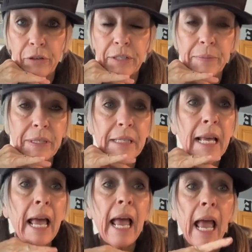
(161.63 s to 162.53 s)
Christmas.
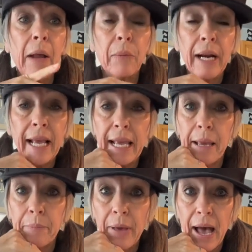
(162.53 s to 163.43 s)
And when I
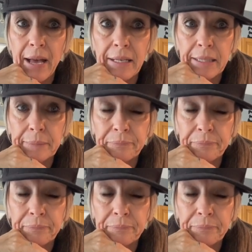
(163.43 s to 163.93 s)
came back,